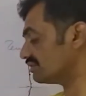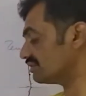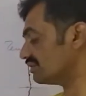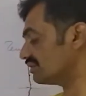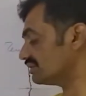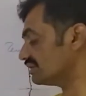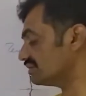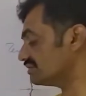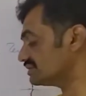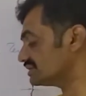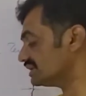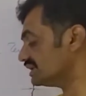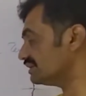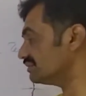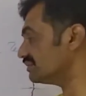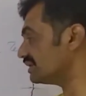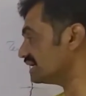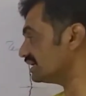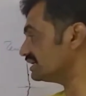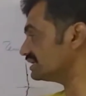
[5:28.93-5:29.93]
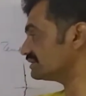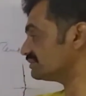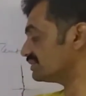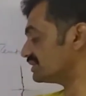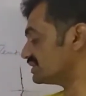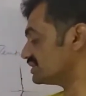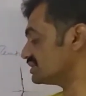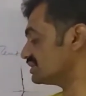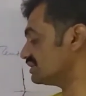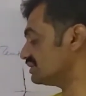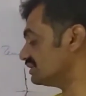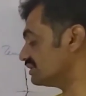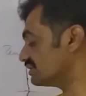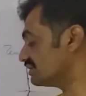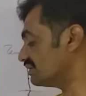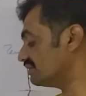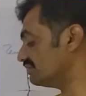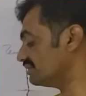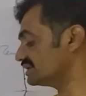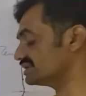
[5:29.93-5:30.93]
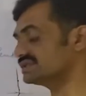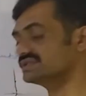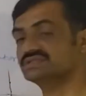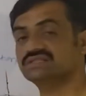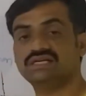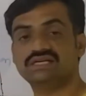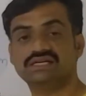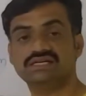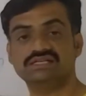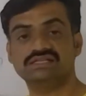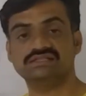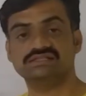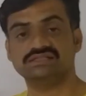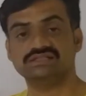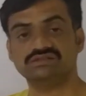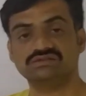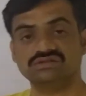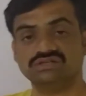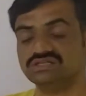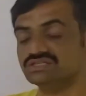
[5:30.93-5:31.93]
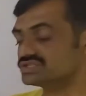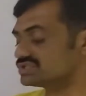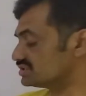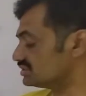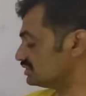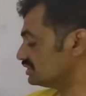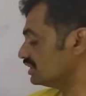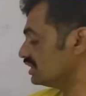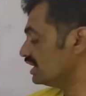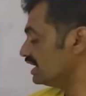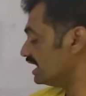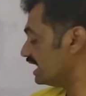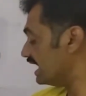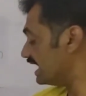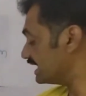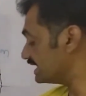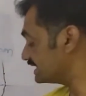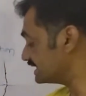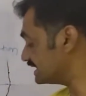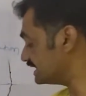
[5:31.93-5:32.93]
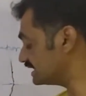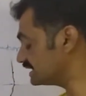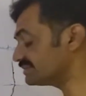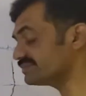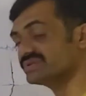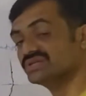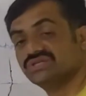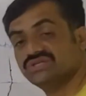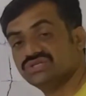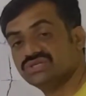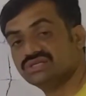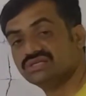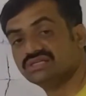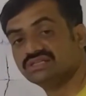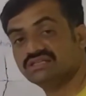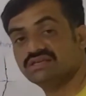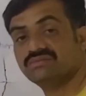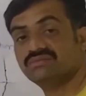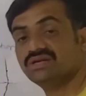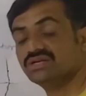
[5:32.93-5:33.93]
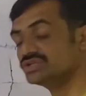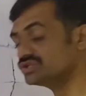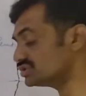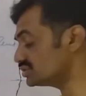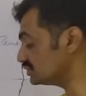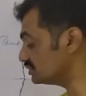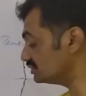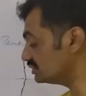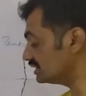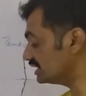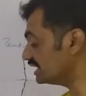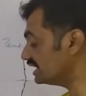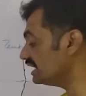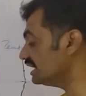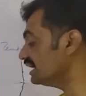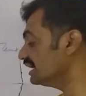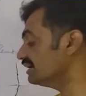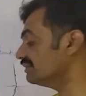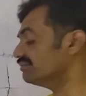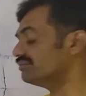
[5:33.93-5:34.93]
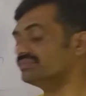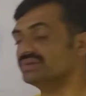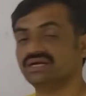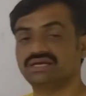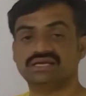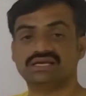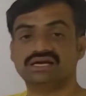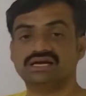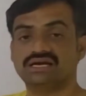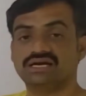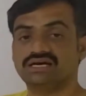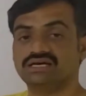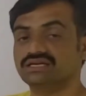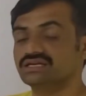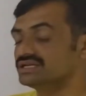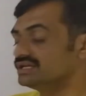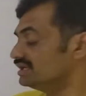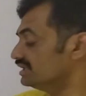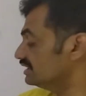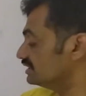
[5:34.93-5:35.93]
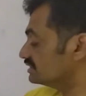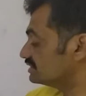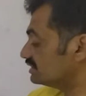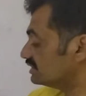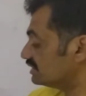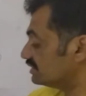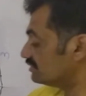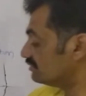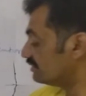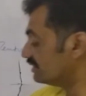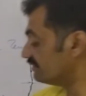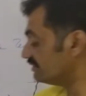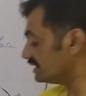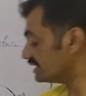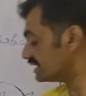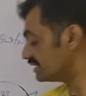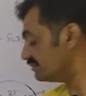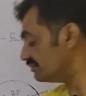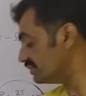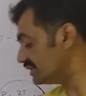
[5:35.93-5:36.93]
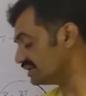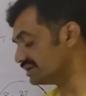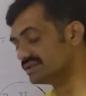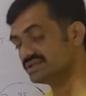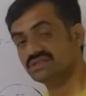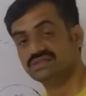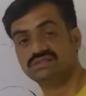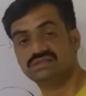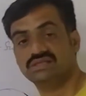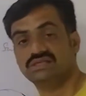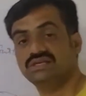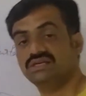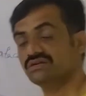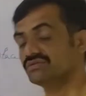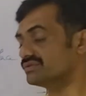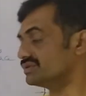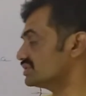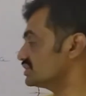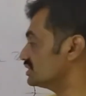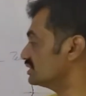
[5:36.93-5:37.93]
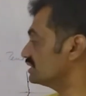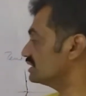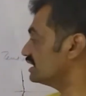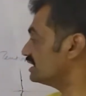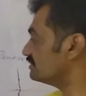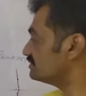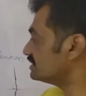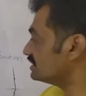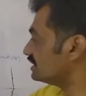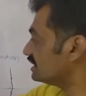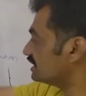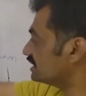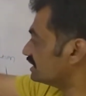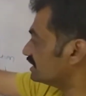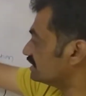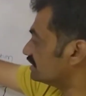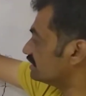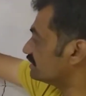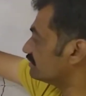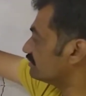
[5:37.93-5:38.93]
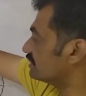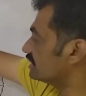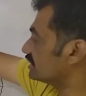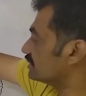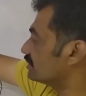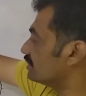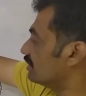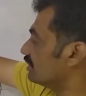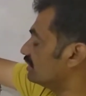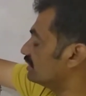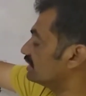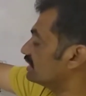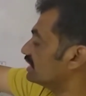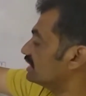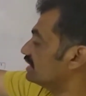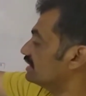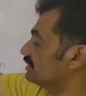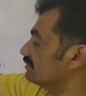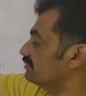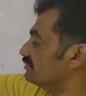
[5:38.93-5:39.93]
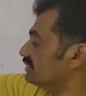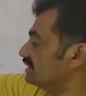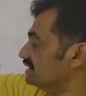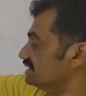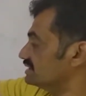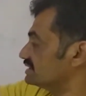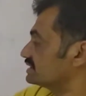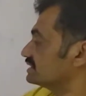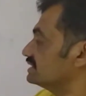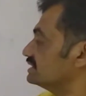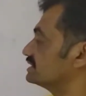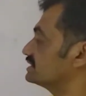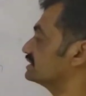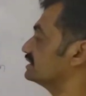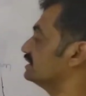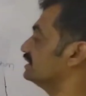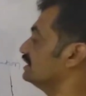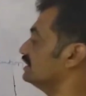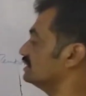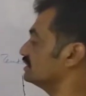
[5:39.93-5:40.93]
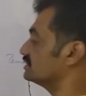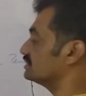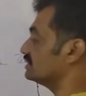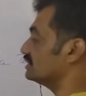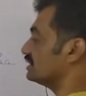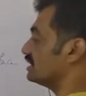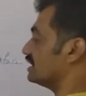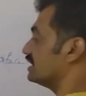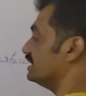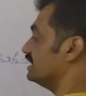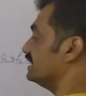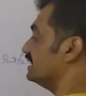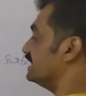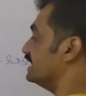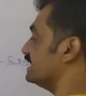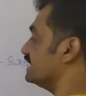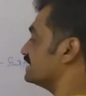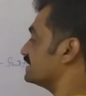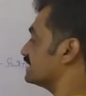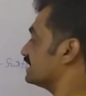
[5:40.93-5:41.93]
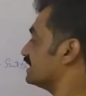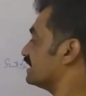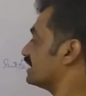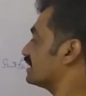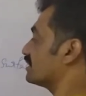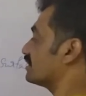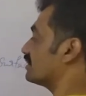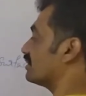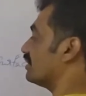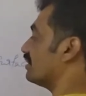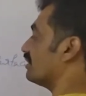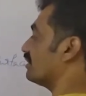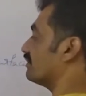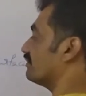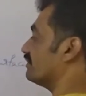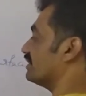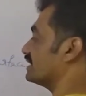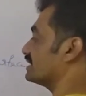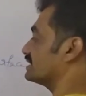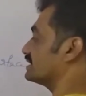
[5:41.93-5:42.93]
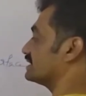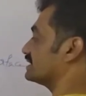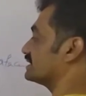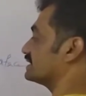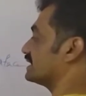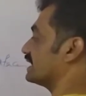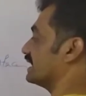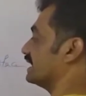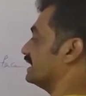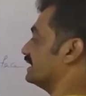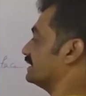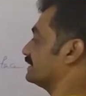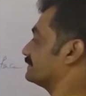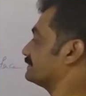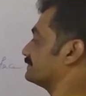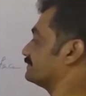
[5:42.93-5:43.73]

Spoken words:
concave side minus pressure on the convex side is equals to excess pressure, nothing but 2T by R. So now when we compare this equation, observe that here we got a meniscus. So it is a convex side,